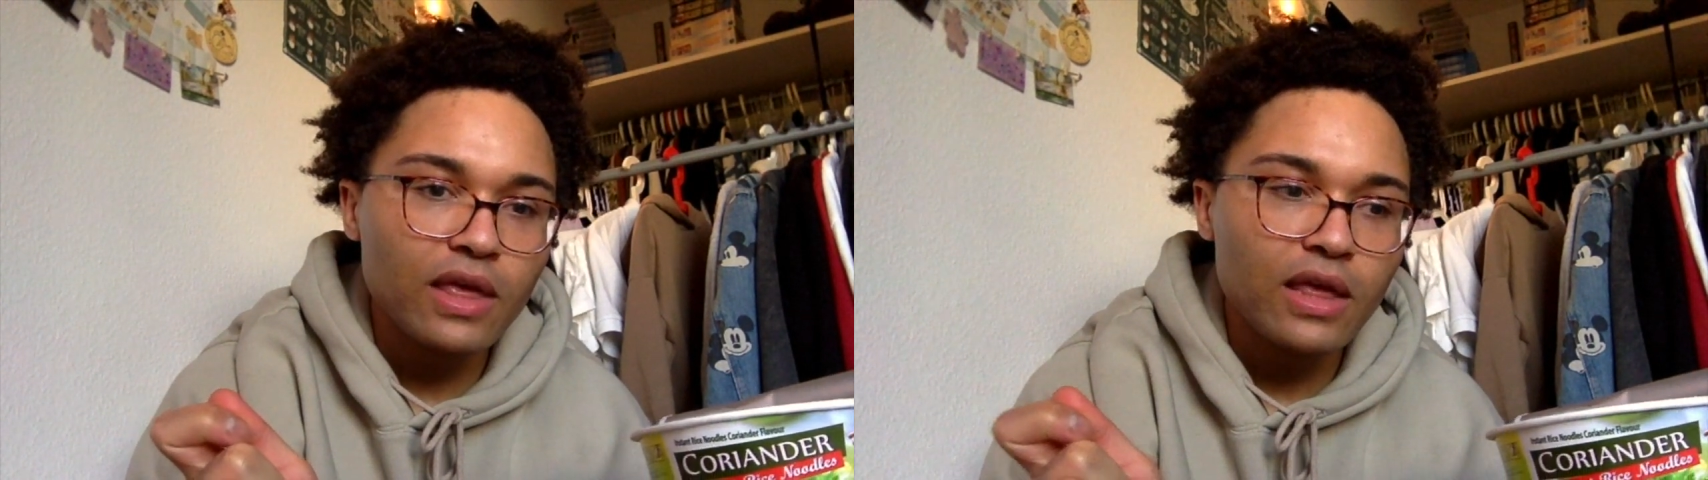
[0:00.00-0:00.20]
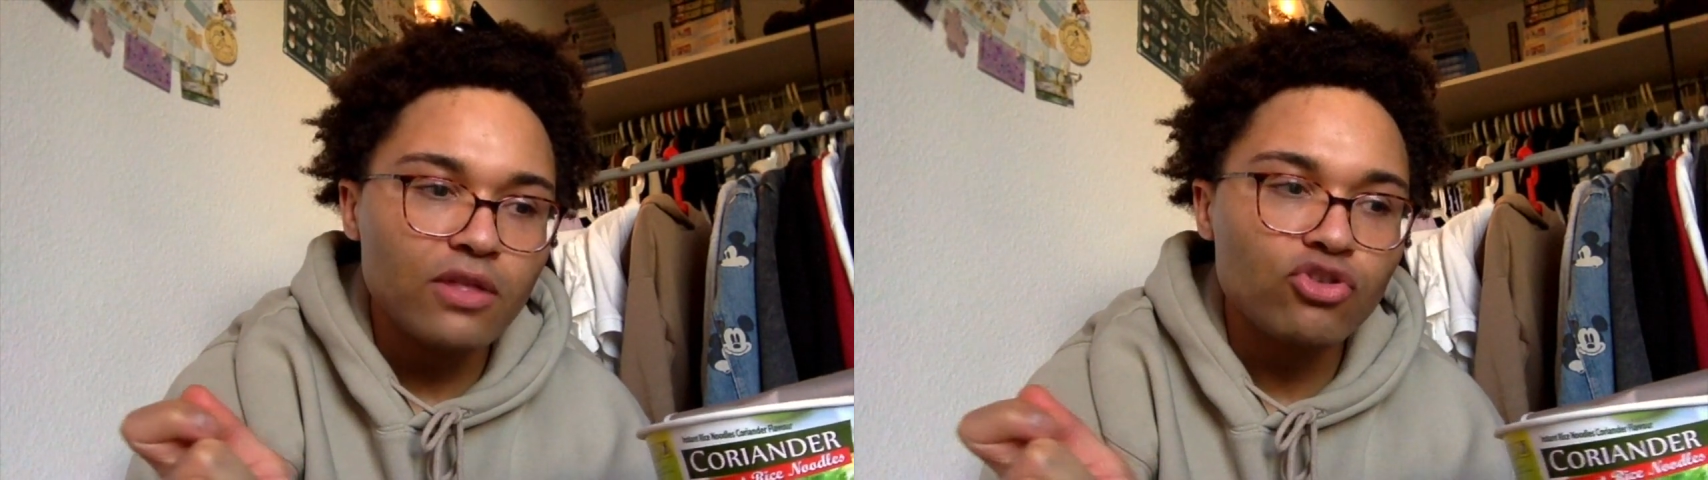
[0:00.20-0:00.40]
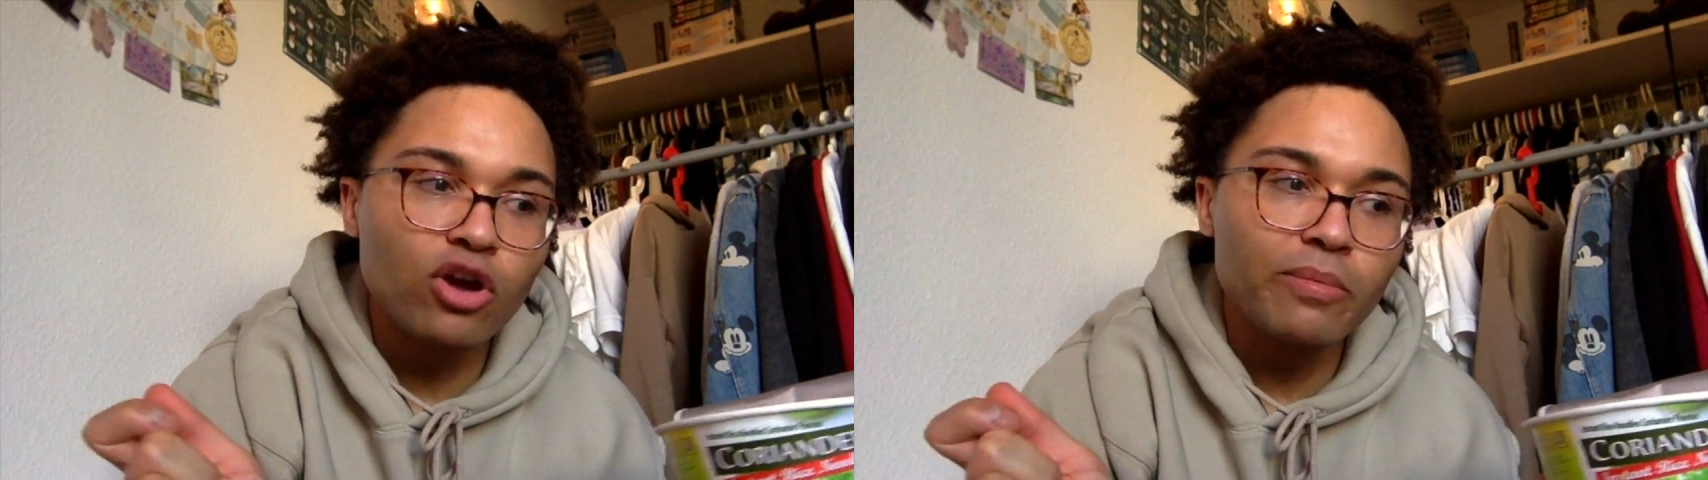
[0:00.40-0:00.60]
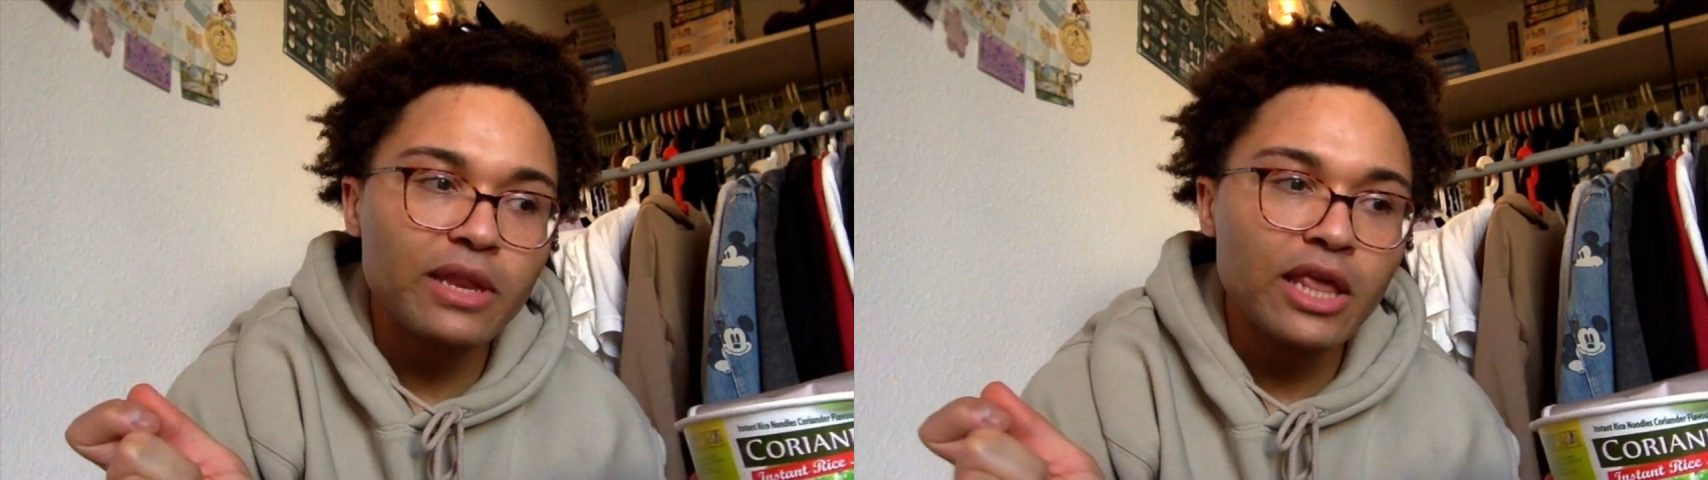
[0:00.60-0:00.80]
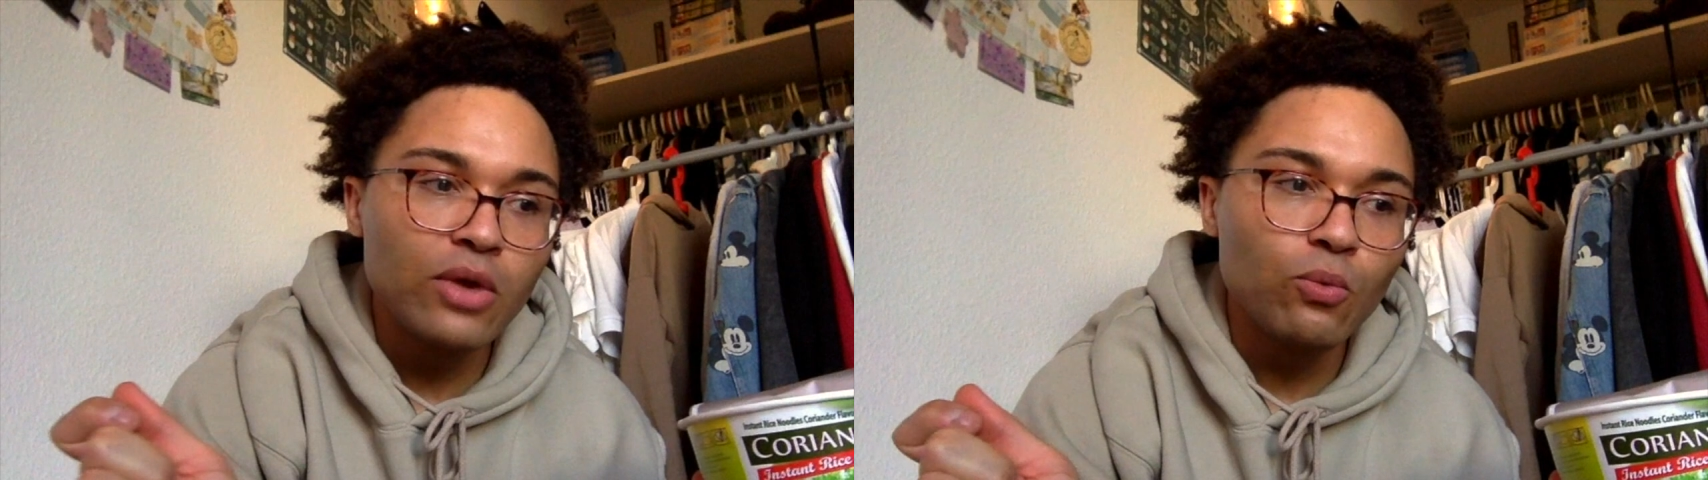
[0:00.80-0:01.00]
In
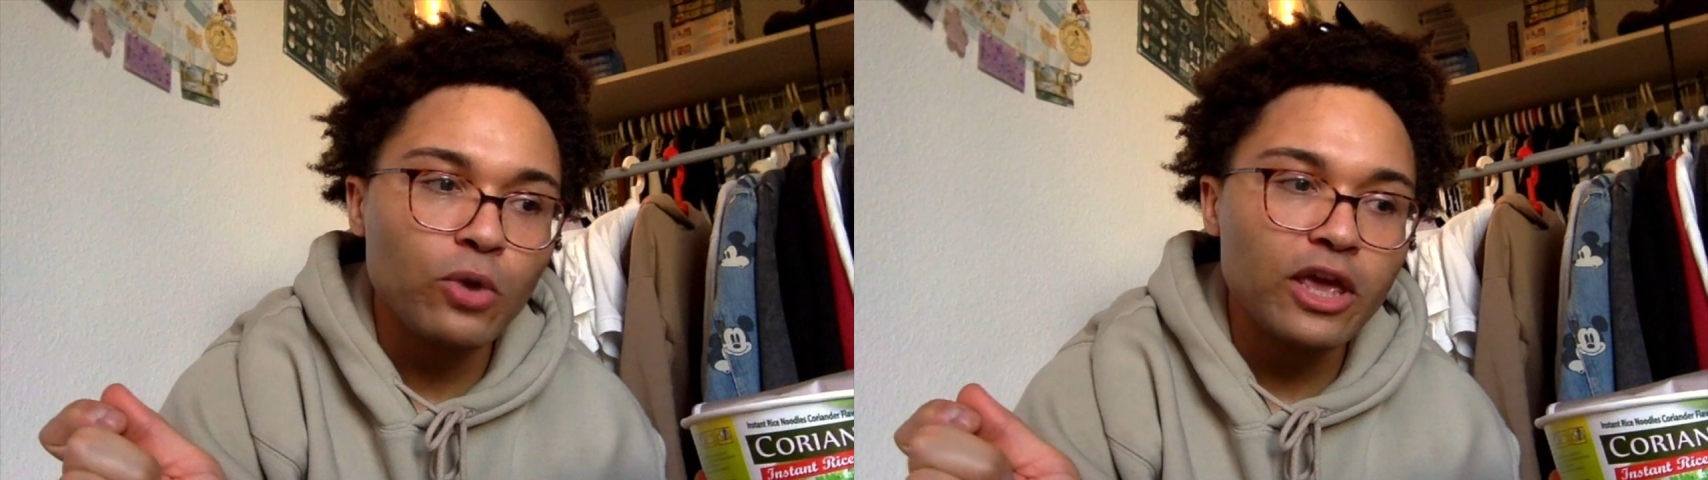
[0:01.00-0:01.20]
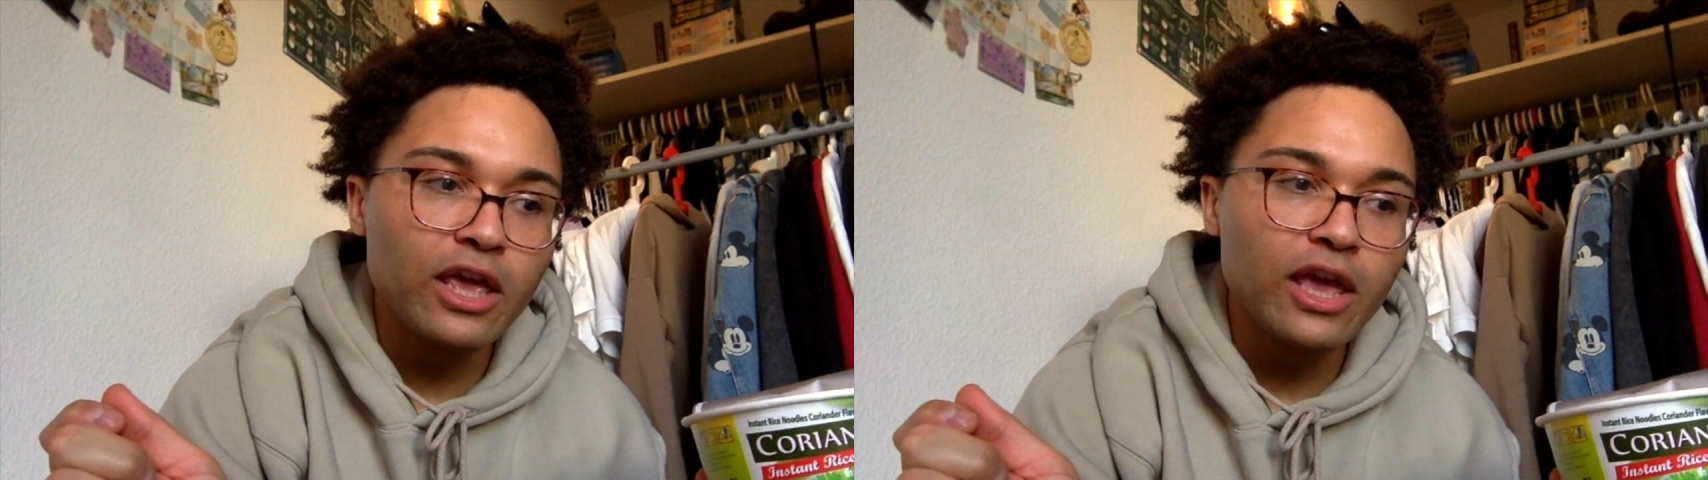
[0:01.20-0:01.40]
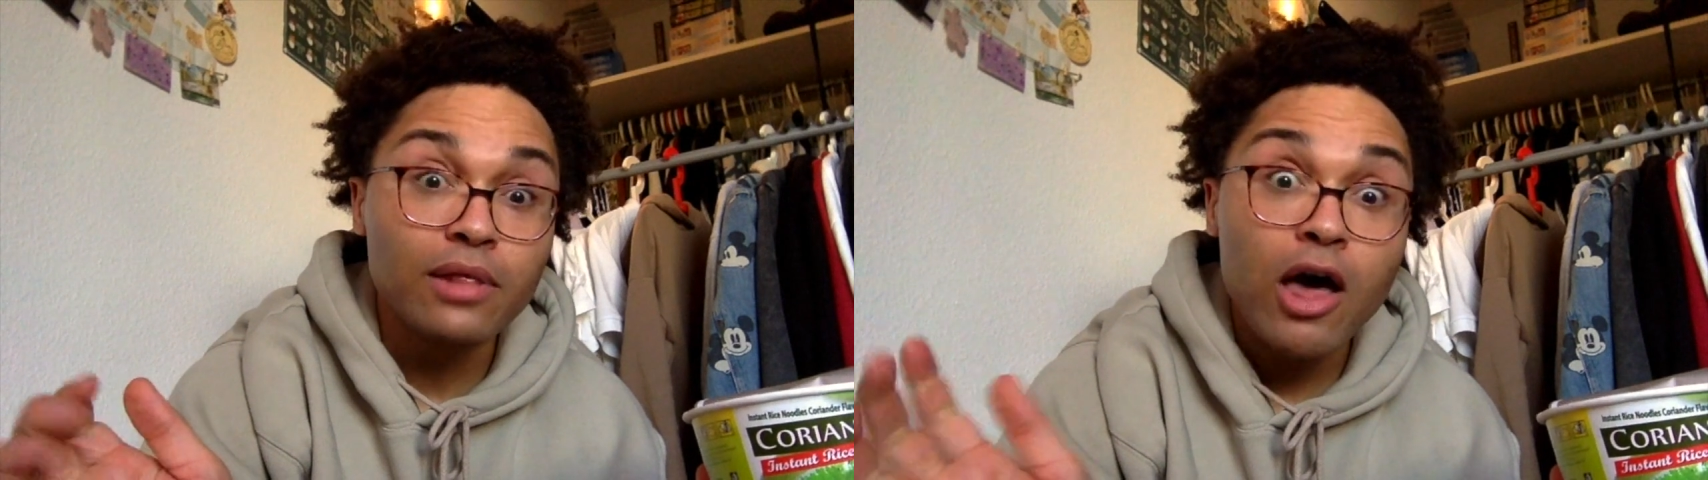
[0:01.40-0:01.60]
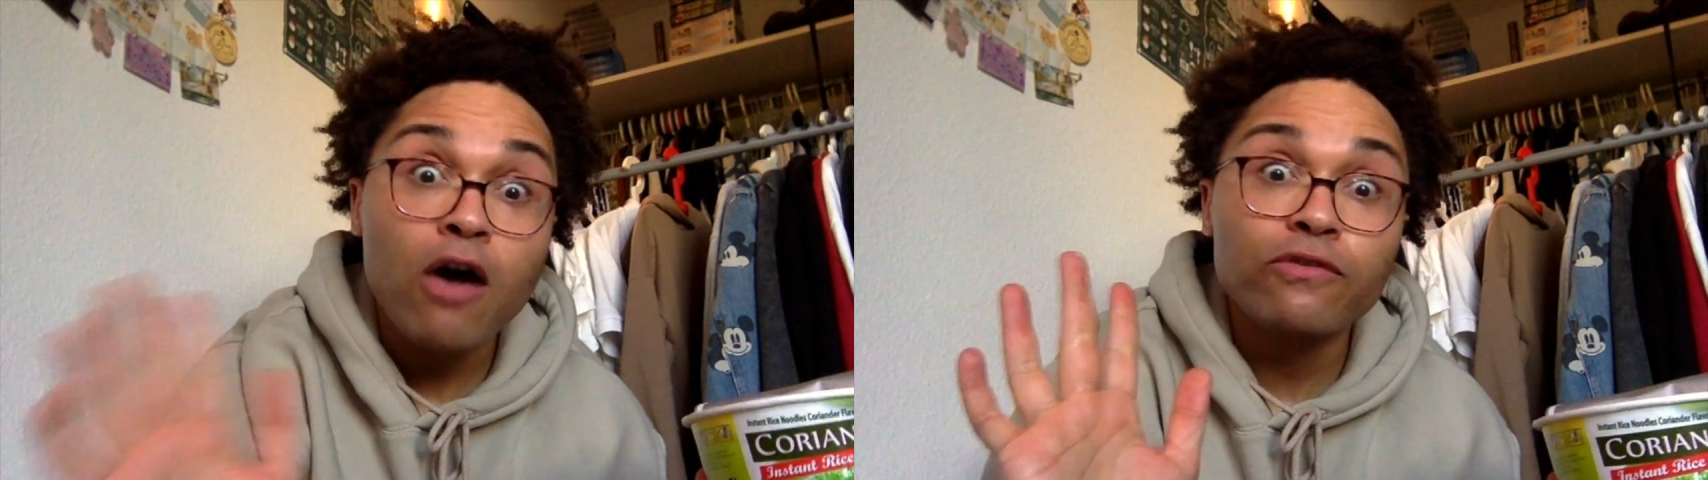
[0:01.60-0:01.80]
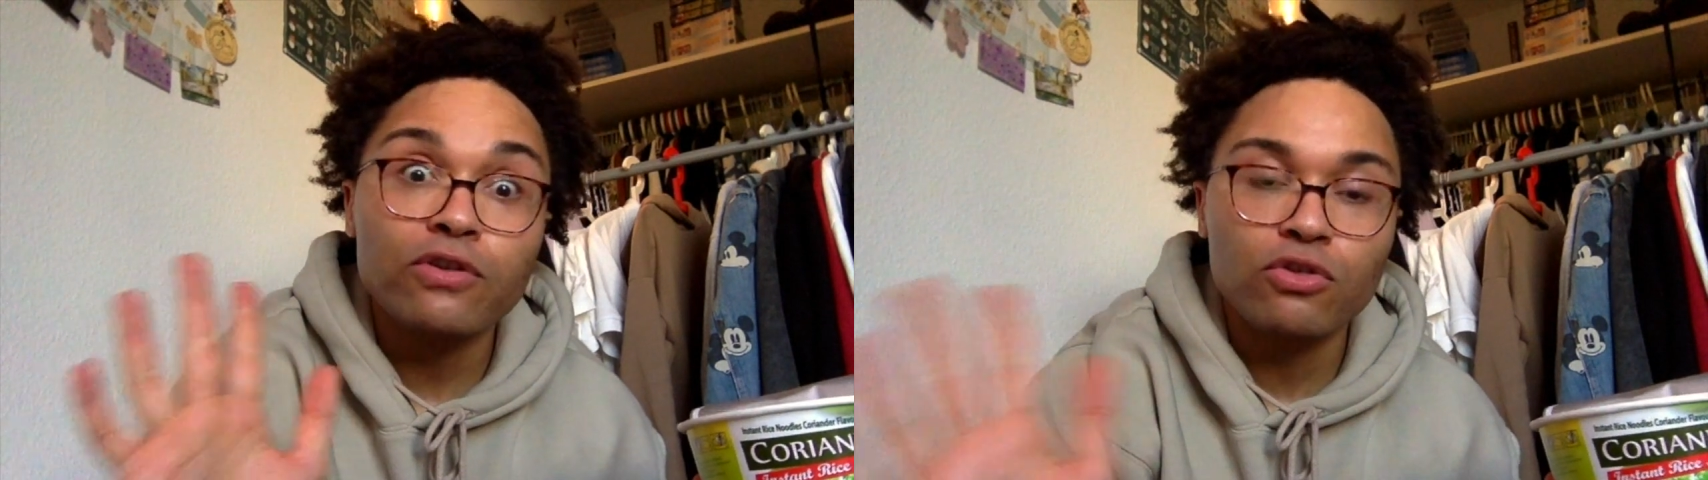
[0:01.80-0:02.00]
Germany, we love